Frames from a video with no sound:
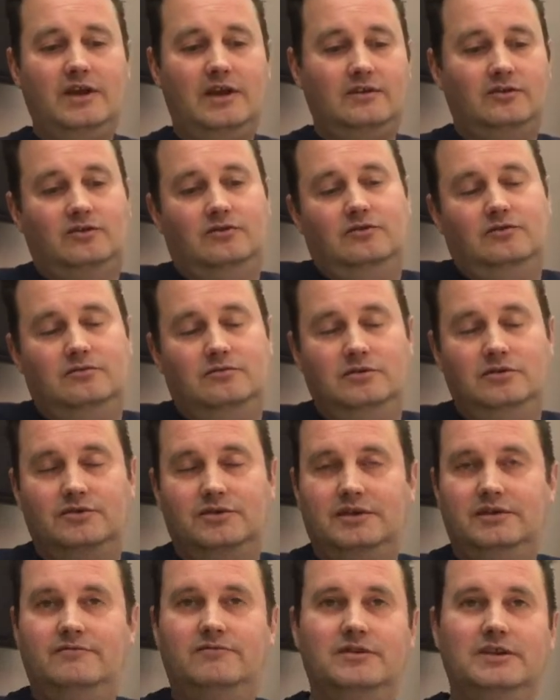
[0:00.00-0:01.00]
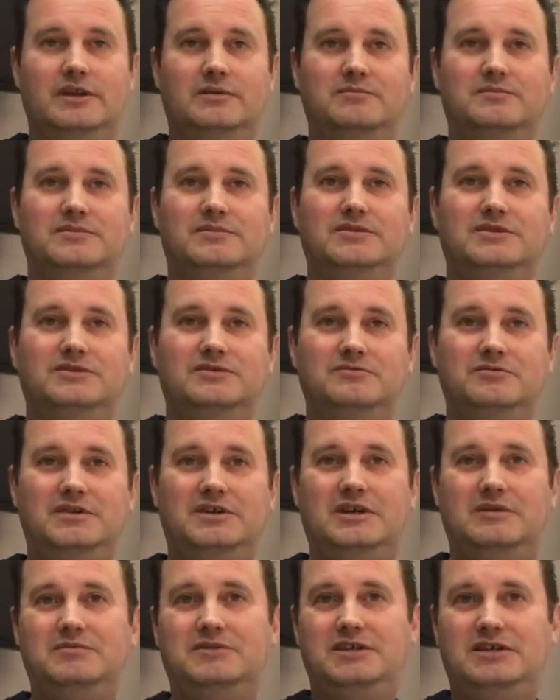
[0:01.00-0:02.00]
yeah, so we're looking for them to
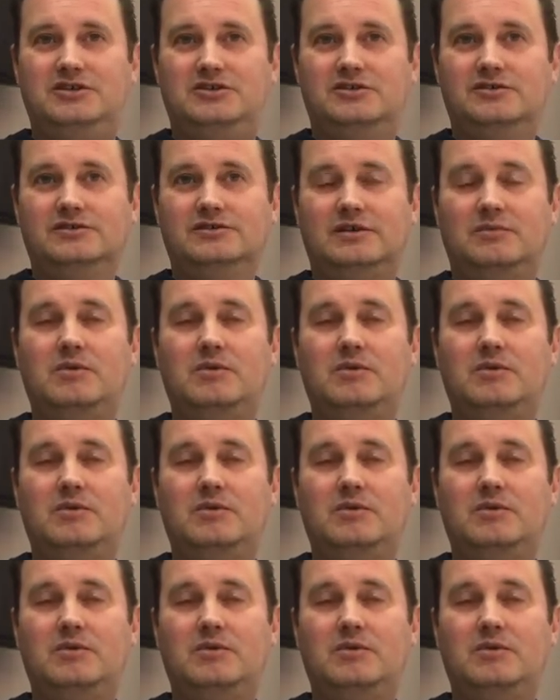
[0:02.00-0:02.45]
become teachers,